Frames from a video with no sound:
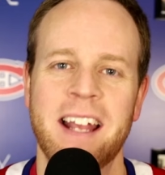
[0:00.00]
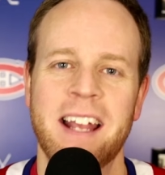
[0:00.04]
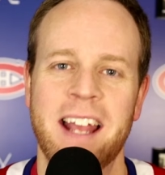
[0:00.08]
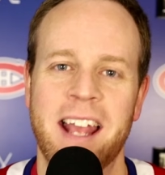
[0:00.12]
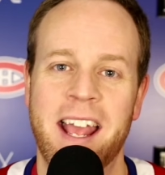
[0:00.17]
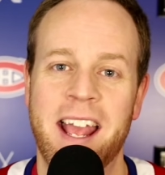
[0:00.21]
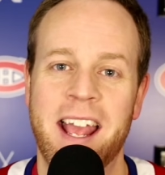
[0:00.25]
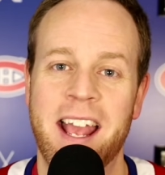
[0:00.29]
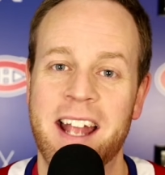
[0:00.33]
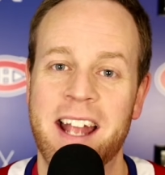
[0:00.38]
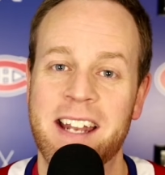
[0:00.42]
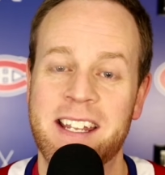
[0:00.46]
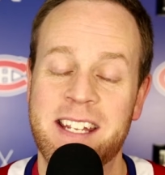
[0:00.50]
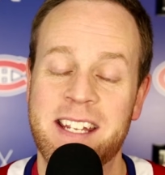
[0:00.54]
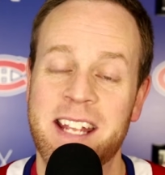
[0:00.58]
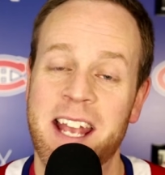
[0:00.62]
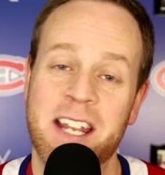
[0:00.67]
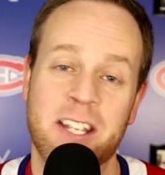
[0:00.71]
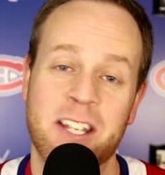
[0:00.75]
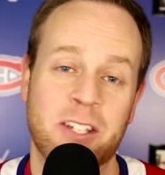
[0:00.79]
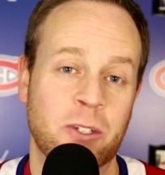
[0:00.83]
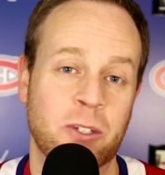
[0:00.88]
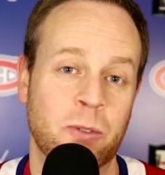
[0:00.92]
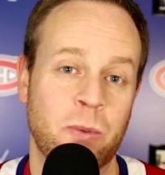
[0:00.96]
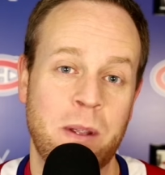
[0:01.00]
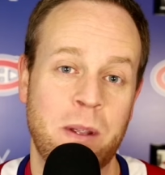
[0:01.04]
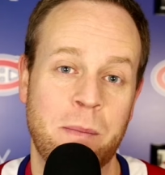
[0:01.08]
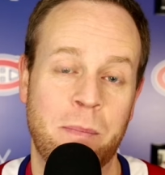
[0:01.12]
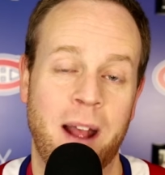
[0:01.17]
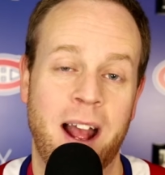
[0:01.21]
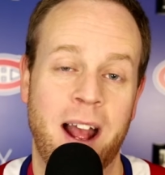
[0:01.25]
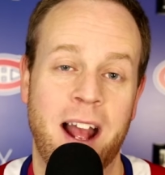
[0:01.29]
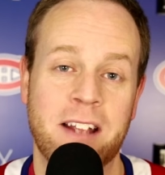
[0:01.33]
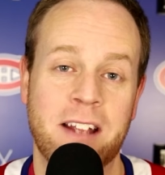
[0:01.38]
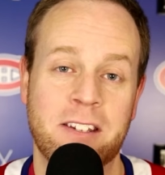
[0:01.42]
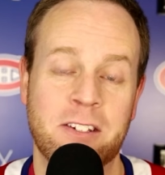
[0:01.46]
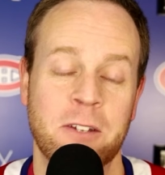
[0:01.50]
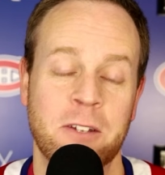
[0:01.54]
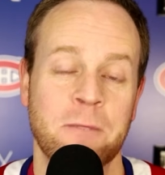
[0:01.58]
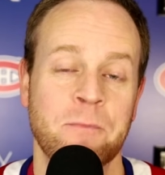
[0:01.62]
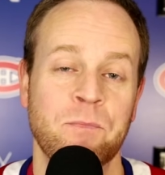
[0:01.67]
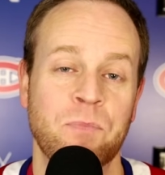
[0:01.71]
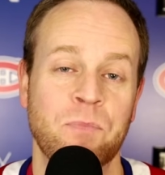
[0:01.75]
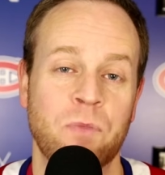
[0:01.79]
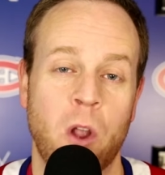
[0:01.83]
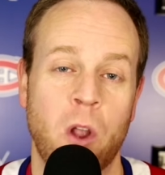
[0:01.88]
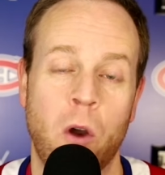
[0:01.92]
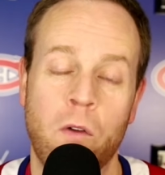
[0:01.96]
and he had a sweet pass
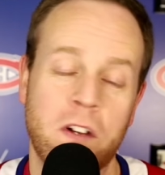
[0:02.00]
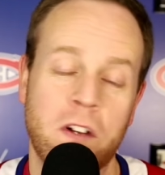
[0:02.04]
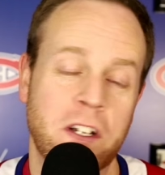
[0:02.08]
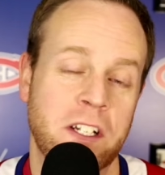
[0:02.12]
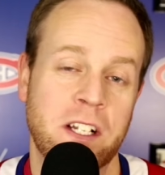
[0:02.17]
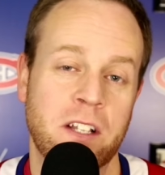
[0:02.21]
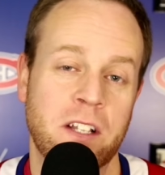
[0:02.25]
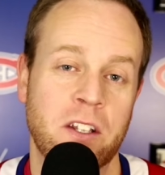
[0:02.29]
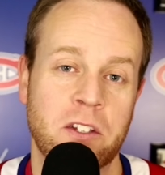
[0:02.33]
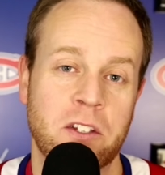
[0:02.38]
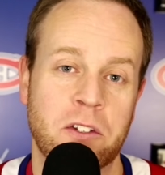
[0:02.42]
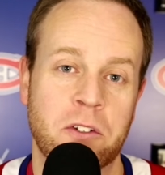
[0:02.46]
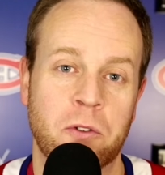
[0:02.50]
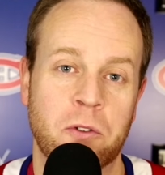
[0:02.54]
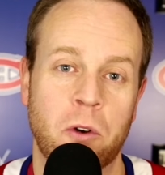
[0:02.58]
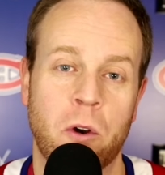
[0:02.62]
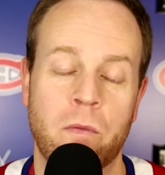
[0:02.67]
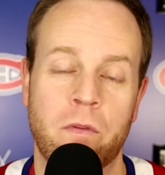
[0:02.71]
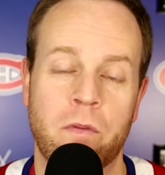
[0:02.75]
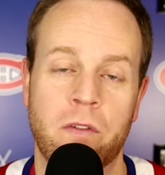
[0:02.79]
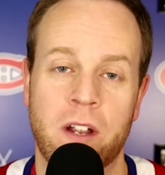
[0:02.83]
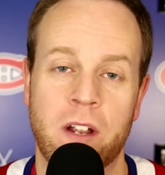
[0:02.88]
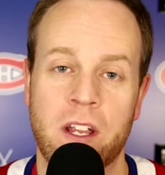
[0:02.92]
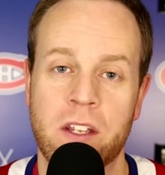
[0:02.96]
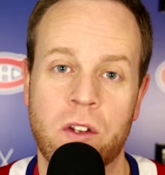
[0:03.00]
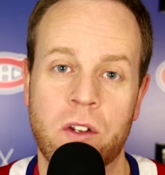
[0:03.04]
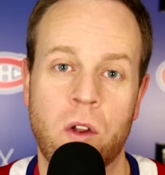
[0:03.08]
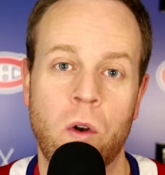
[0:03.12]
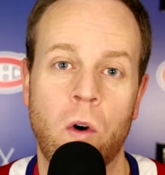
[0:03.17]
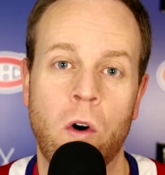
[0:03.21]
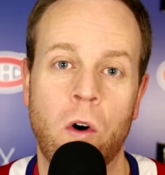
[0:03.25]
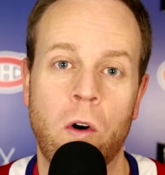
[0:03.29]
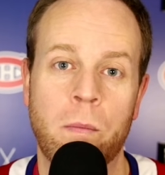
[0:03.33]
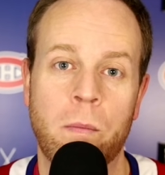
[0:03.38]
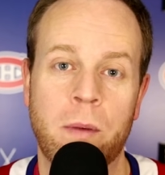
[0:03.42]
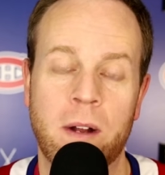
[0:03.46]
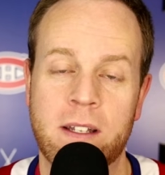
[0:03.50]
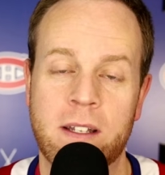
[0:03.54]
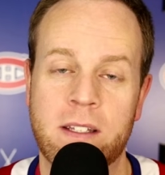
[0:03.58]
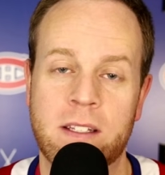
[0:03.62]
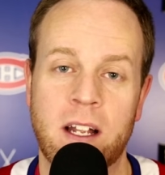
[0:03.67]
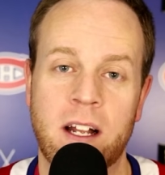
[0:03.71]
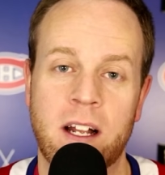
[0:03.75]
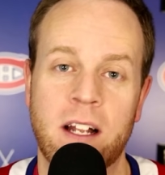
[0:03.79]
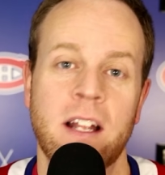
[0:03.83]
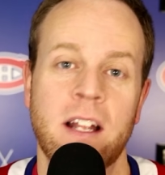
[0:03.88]
over to Dylan Strome for his goal, but